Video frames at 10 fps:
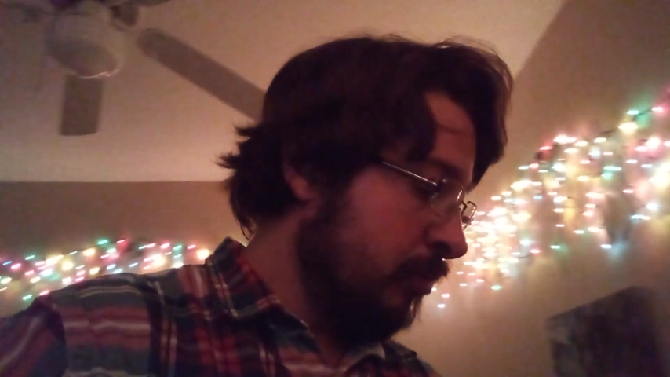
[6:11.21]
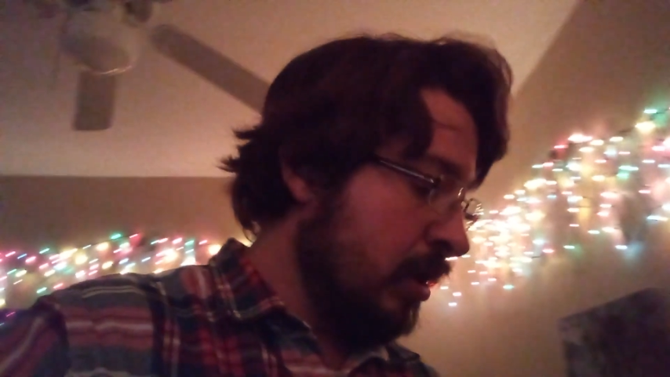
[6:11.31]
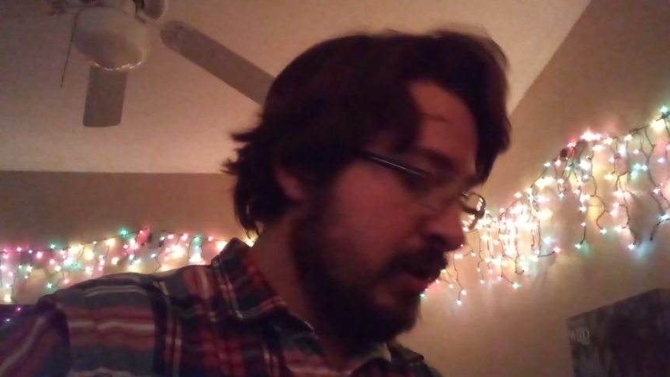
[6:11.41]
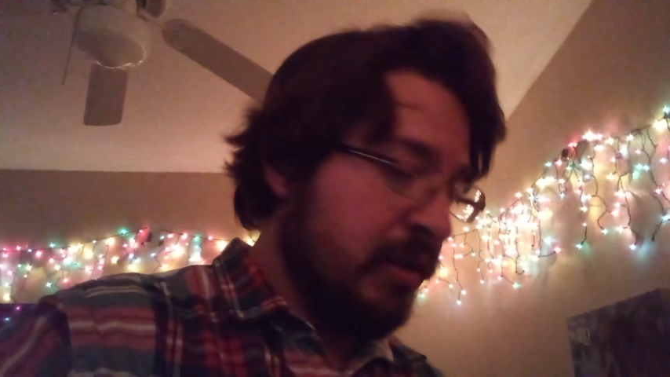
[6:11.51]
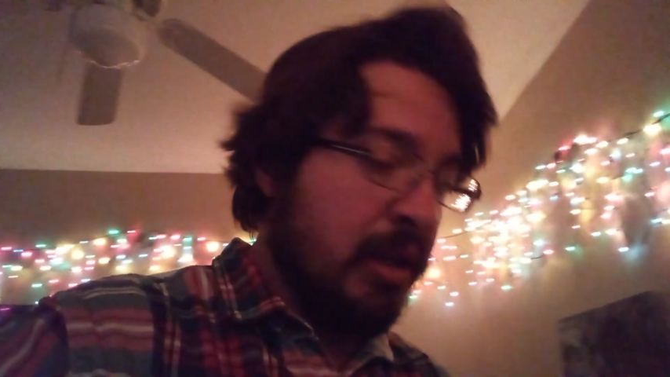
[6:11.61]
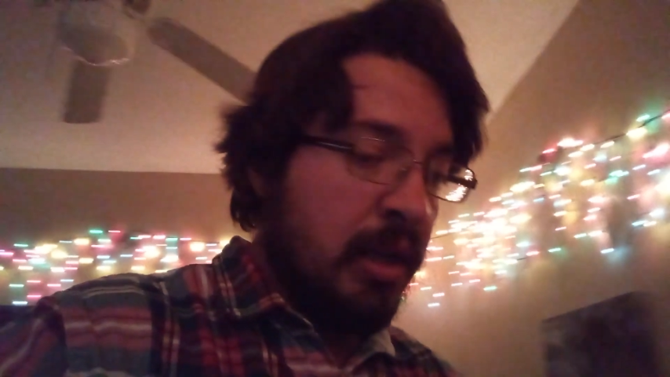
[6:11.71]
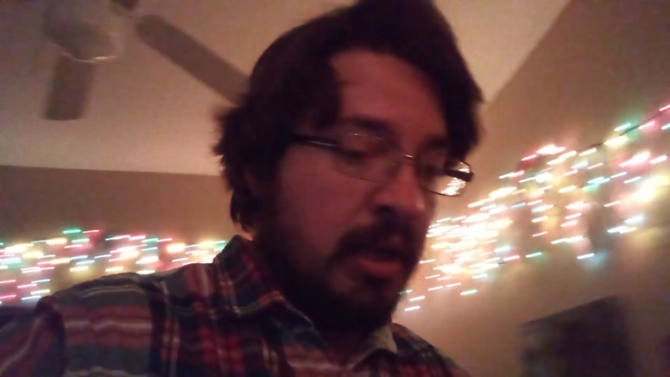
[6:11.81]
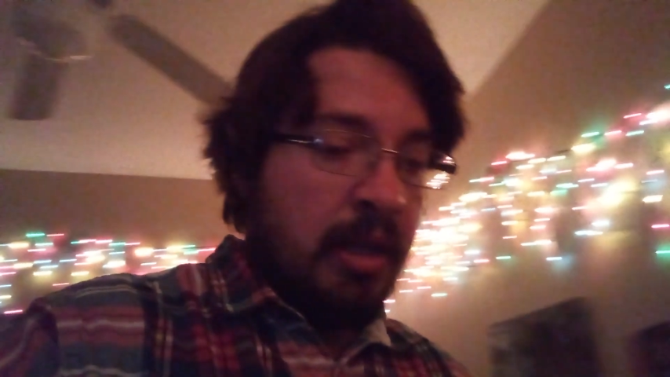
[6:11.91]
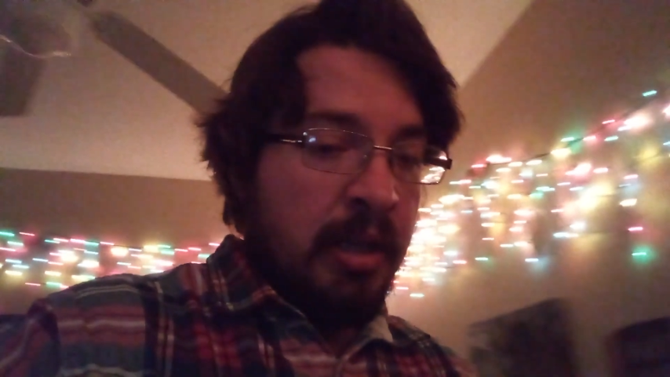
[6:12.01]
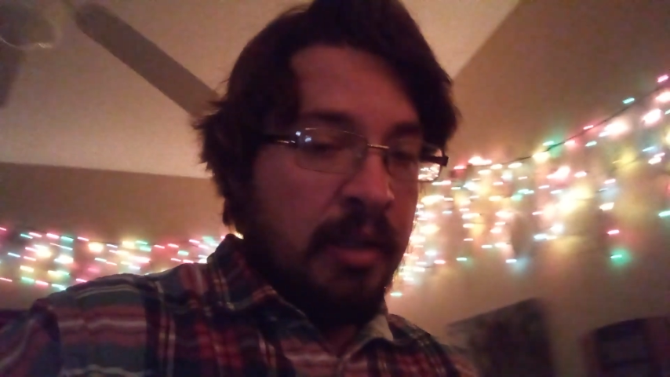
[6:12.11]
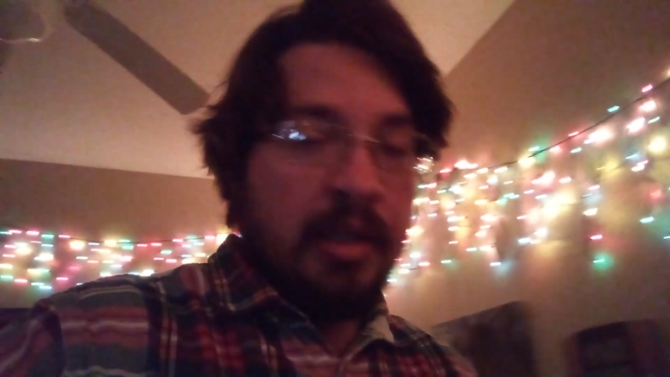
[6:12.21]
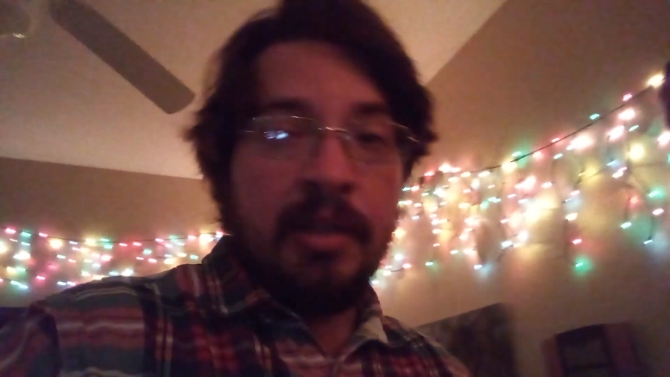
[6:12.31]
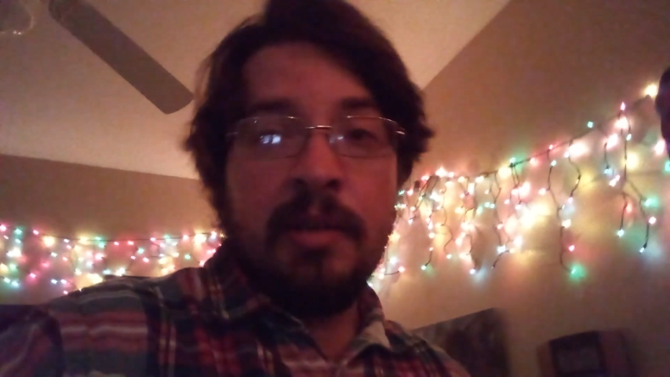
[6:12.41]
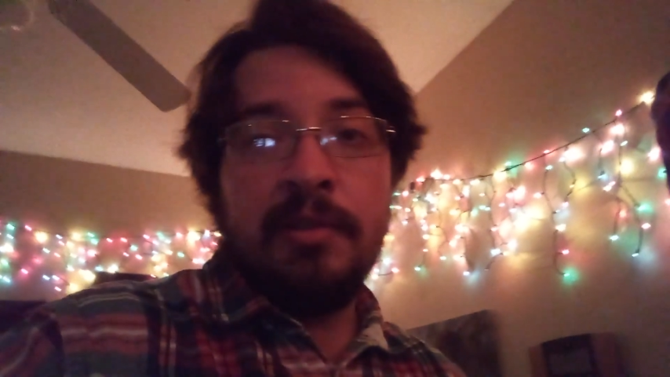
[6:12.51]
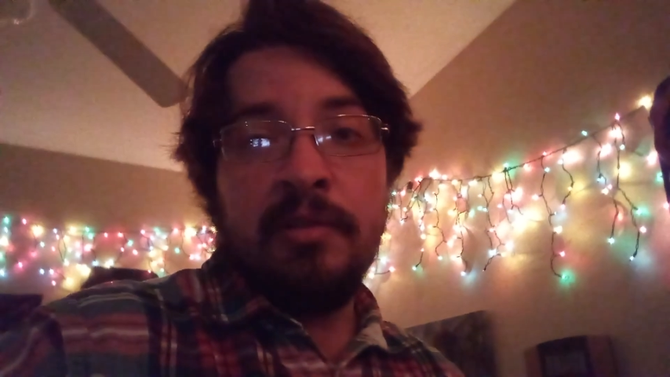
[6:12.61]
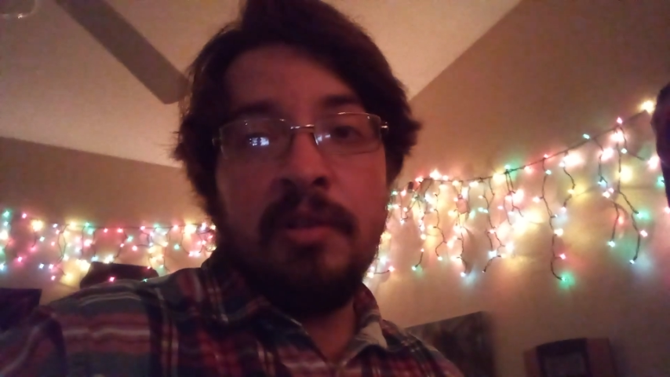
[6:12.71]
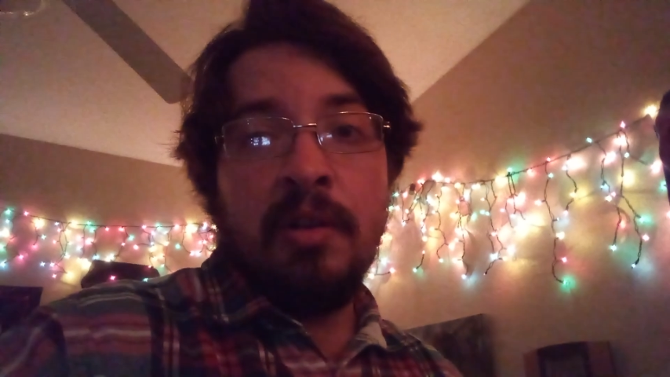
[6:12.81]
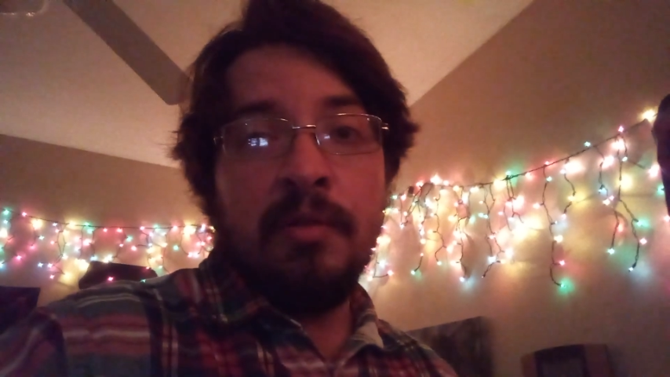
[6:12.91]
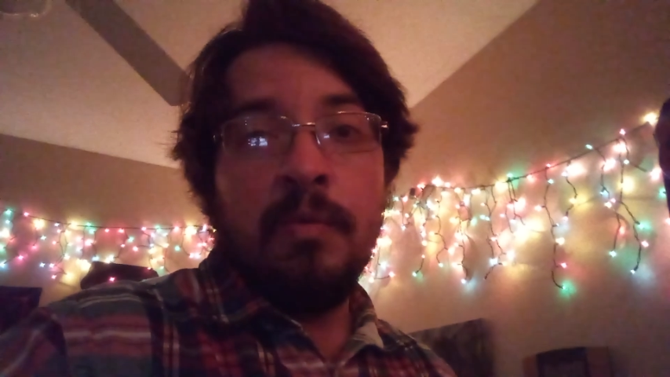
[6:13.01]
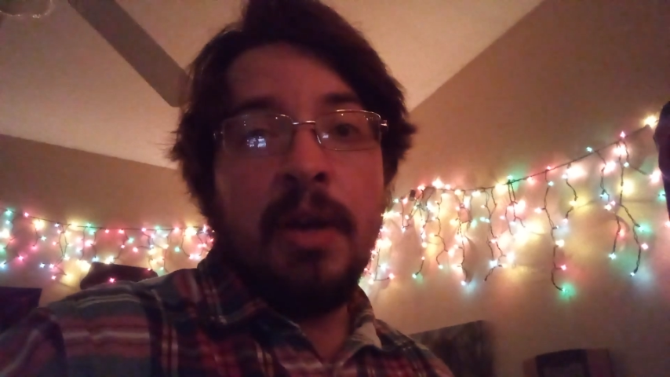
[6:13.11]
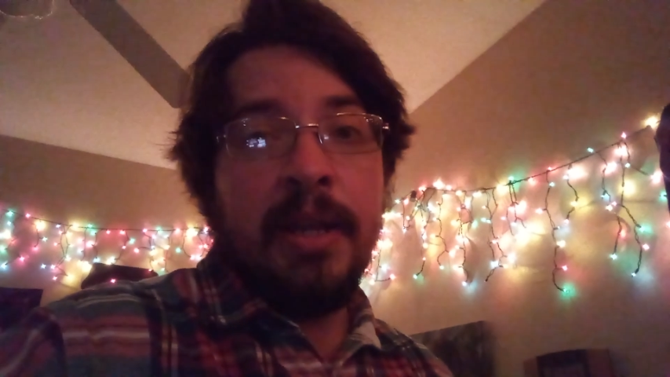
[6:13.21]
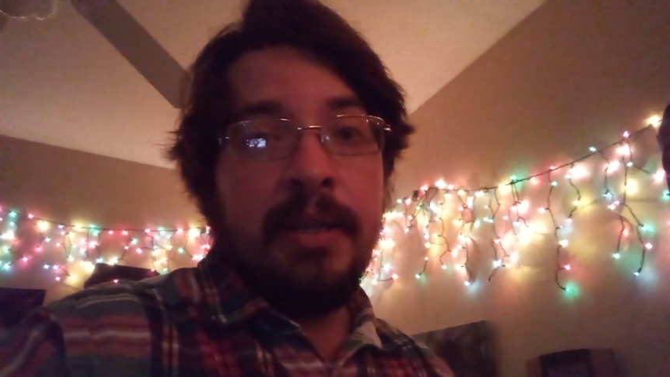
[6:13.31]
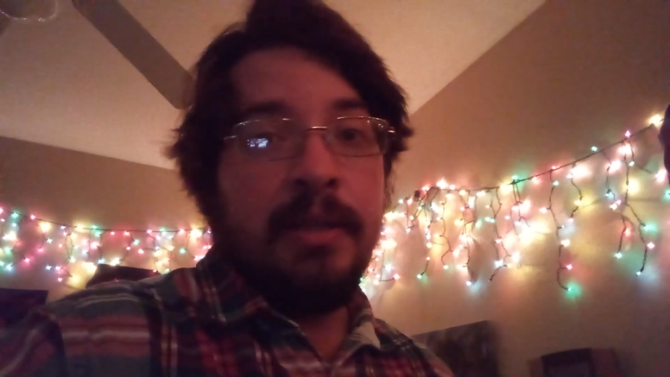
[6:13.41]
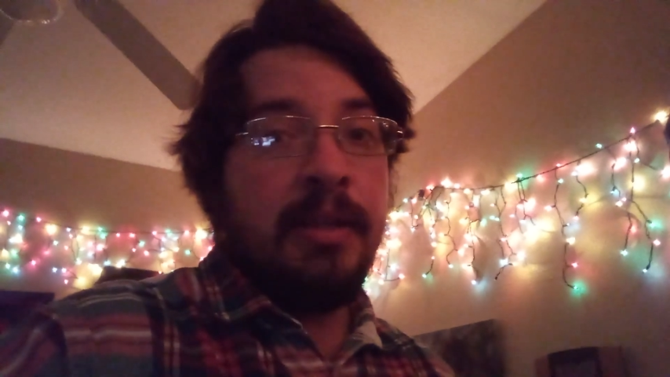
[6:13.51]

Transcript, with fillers: plus, that goes a long way.